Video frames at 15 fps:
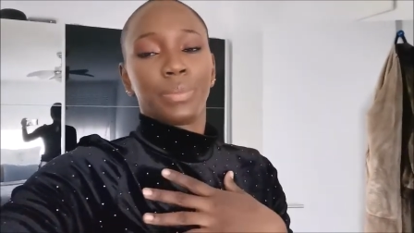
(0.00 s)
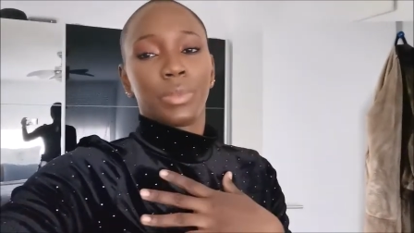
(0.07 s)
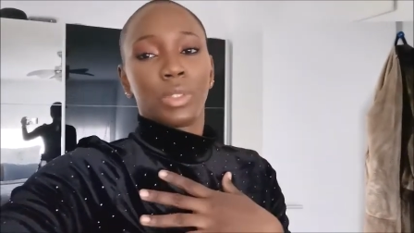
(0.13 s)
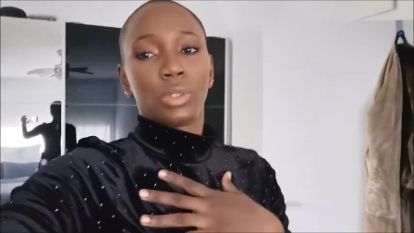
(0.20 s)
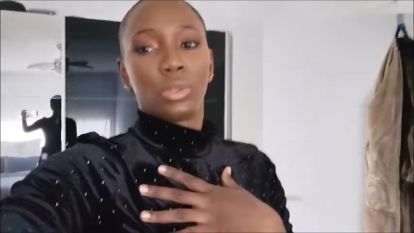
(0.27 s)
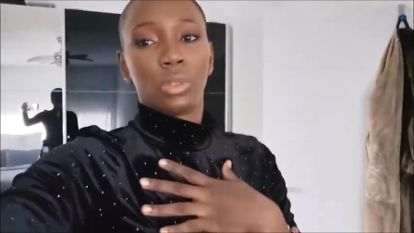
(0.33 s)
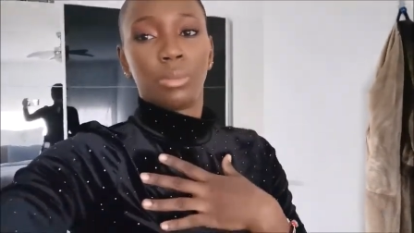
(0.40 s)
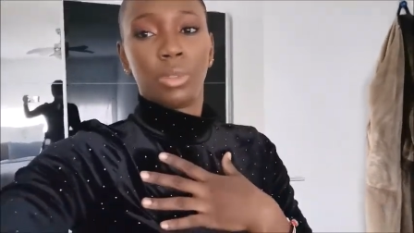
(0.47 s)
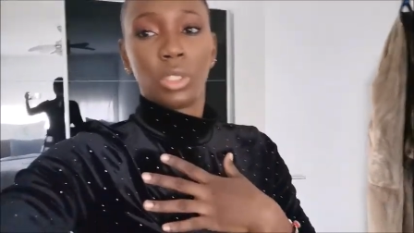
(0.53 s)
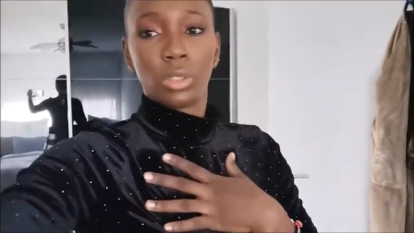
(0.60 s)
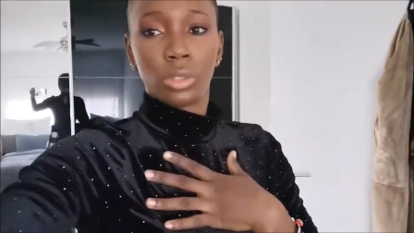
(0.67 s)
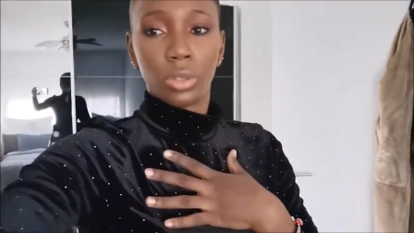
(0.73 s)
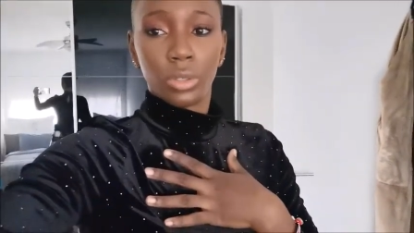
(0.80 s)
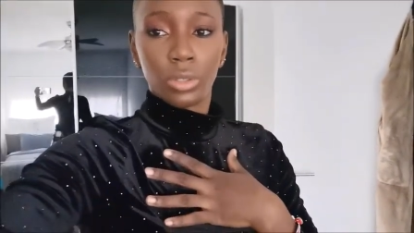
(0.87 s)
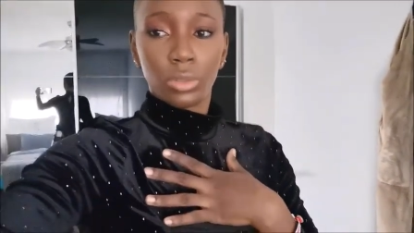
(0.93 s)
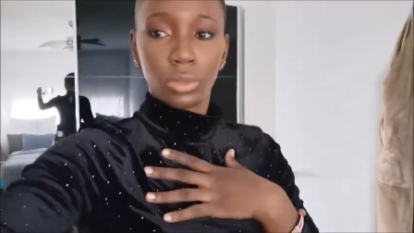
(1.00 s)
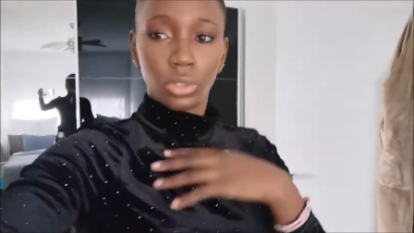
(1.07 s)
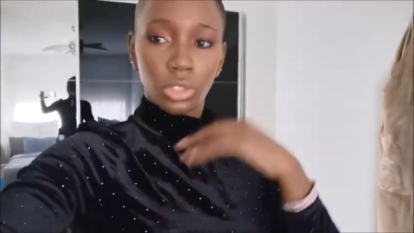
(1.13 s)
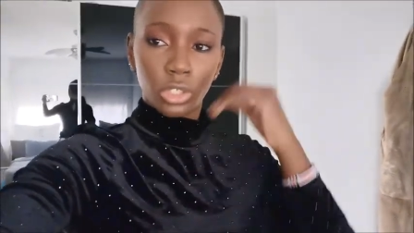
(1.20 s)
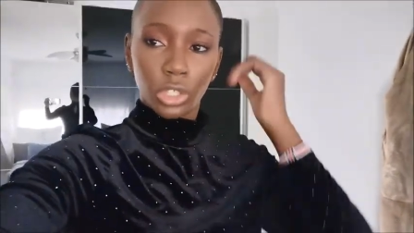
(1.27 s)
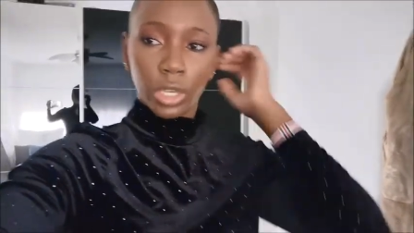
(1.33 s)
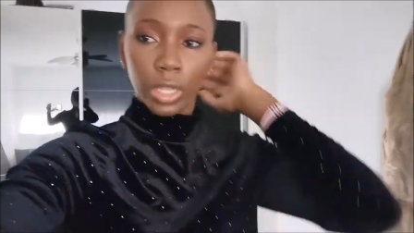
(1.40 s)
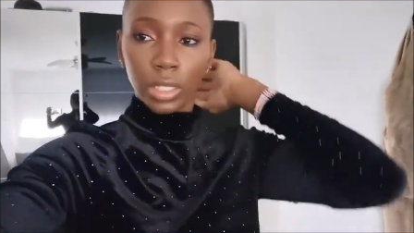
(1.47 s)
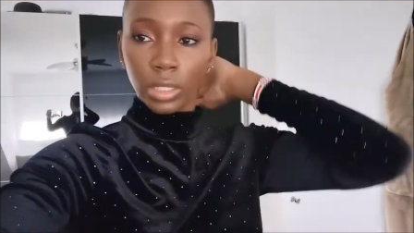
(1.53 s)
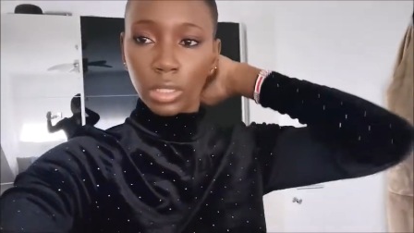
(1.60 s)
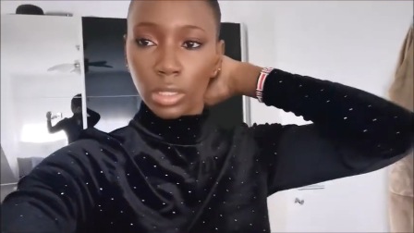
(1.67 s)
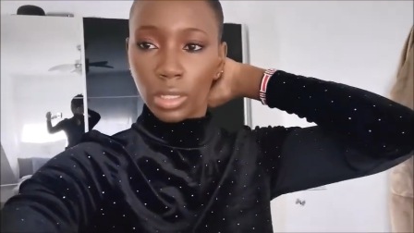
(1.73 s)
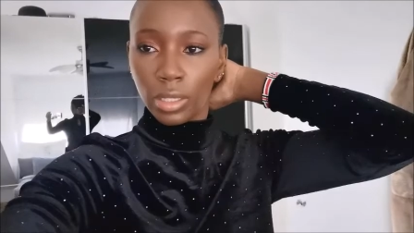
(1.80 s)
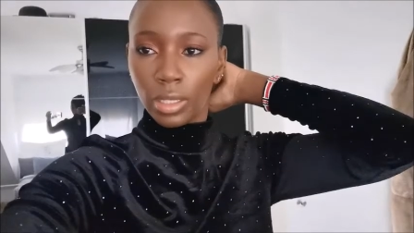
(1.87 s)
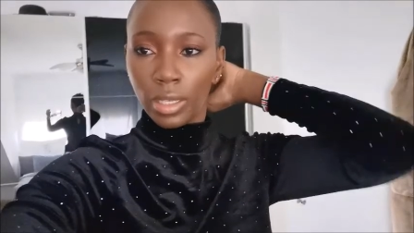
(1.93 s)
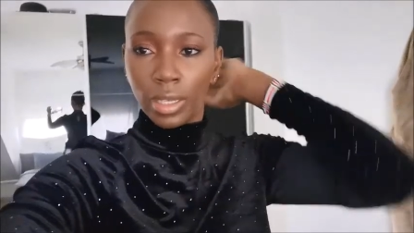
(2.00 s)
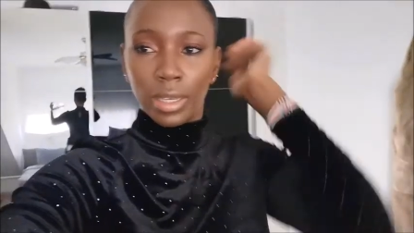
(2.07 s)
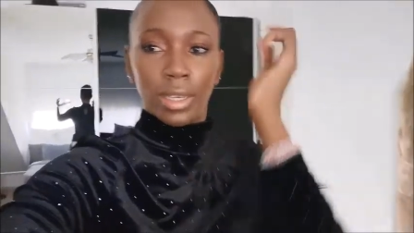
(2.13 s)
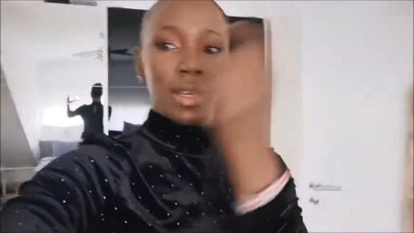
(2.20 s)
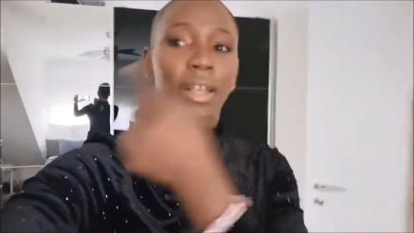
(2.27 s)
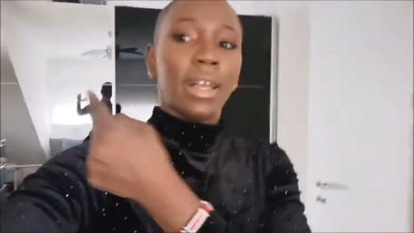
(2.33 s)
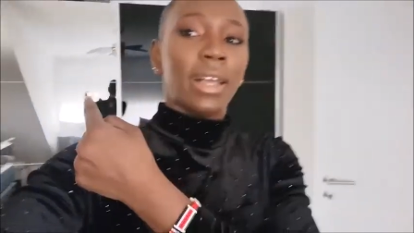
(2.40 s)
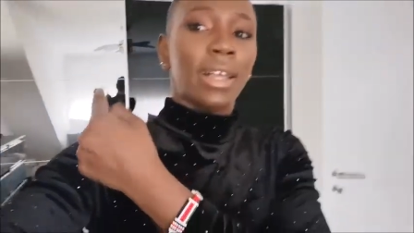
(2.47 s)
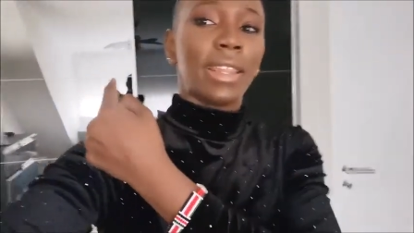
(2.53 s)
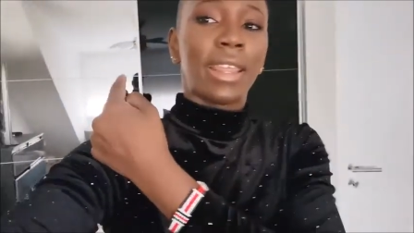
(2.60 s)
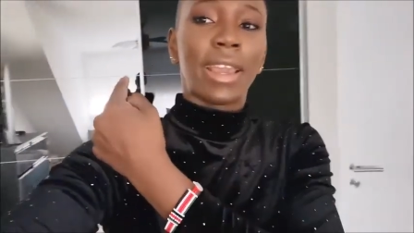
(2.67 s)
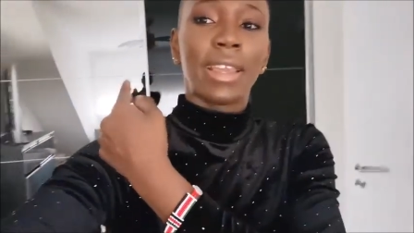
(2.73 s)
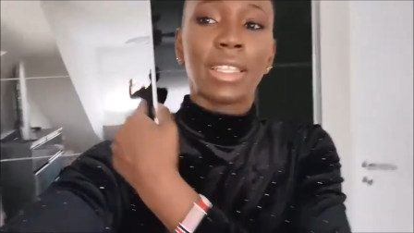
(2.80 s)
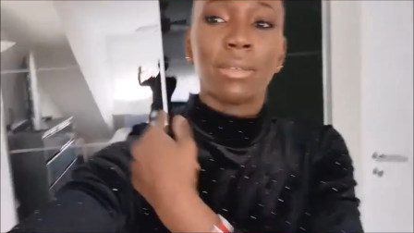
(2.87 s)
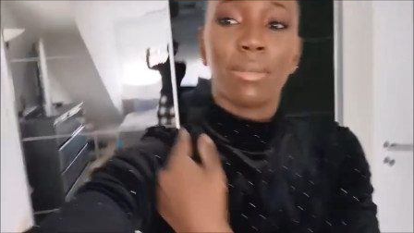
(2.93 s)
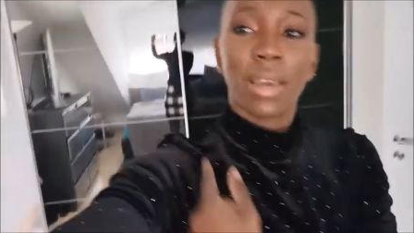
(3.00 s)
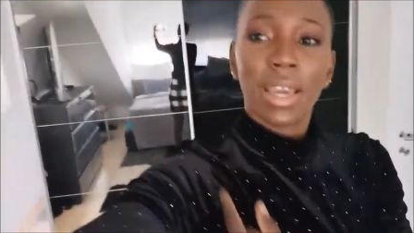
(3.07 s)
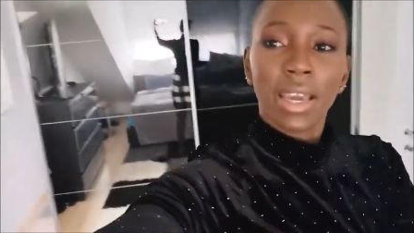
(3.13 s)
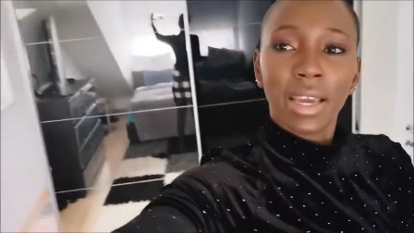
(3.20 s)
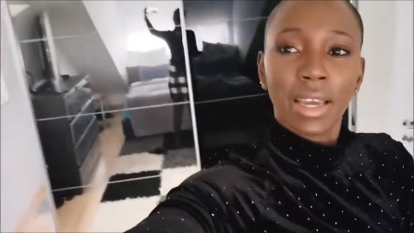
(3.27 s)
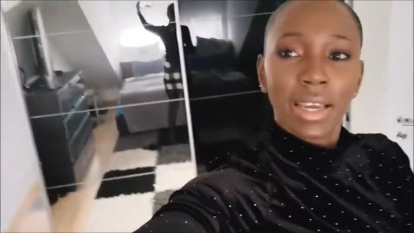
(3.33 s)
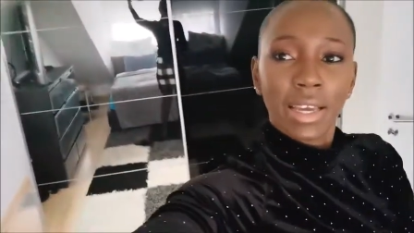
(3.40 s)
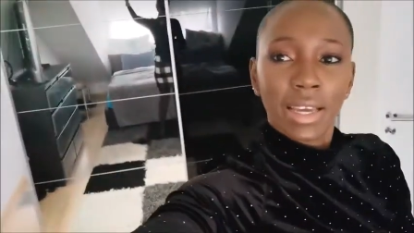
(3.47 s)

So I'm just going to change. There's me.